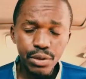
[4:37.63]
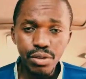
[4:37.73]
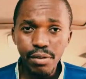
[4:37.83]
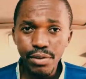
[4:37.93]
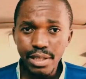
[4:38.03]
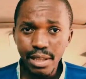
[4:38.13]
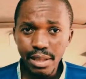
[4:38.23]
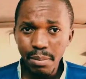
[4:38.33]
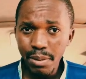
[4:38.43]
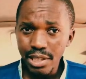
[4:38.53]
So if you see
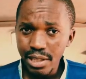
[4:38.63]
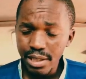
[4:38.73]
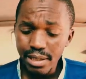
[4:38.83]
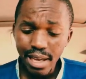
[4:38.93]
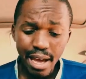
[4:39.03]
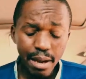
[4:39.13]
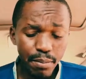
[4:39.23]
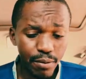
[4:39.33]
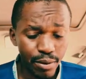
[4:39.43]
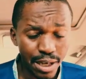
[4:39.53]
that the patient is
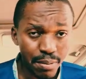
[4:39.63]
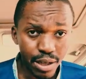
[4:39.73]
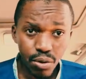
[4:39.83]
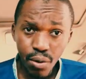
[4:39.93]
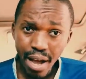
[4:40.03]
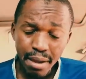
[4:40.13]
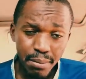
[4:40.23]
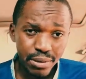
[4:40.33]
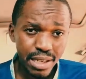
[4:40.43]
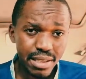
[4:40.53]
hypovolemic or
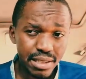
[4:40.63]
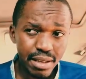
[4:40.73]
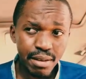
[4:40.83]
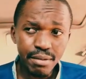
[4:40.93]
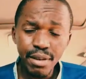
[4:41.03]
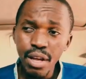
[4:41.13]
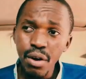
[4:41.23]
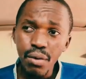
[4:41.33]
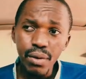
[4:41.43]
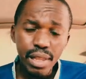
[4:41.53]
hypotensive,
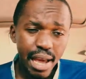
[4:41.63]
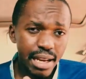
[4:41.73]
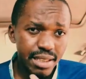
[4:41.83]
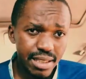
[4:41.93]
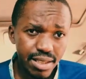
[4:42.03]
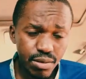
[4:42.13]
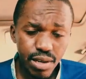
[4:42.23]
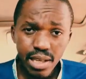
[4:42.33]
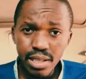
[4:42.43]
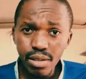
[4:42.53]
or they are in
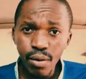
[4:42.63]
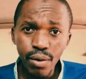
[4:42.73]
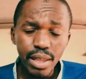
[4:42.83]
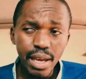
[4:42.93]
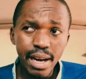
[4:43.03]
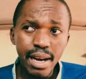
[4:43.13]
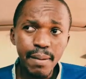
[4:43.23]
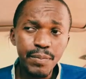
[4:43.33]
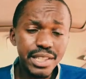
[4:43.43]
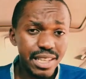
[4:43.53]
distress, or they
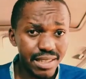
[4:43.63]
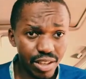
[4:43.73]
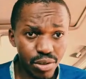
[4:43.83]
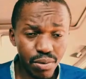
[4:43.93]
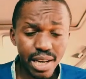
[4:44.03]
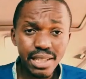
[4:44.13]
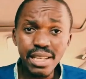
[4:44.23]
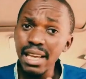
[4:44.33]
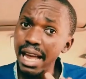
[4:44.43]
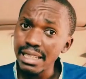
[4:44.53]
are
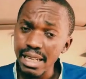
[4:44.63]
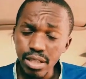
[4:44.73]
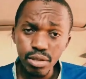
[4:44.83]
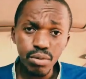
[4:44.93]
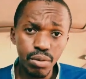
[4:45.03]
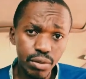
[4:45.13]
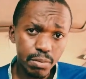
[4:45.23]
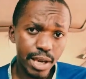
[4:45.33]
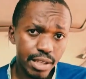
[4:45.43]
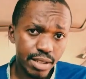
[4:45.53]
desaturating, attend to
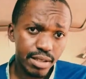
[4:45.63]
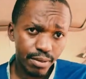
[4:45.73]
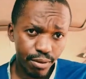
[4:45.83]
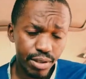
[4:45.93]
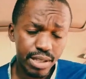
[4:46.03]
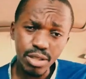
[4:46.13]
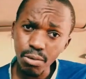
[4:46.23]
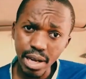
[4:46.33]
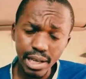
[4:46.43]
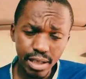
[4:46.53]
those patients first as
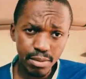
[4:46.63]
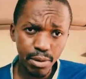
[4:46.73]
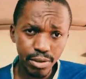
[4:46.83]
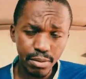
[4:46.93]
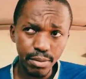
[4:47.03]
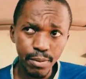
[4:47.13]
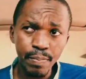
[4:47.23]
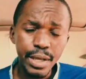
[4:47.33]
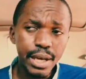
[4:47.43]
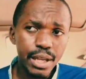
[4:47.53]
quickly as possible.
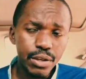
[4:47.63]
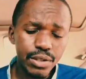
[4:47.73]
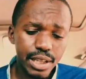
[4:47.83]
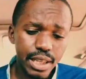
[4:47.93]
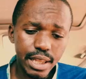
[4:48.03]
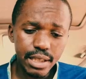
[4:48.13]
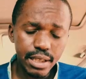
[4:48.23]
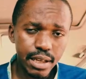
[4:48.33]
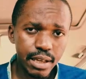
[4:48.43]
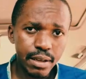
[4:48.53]
Usually there's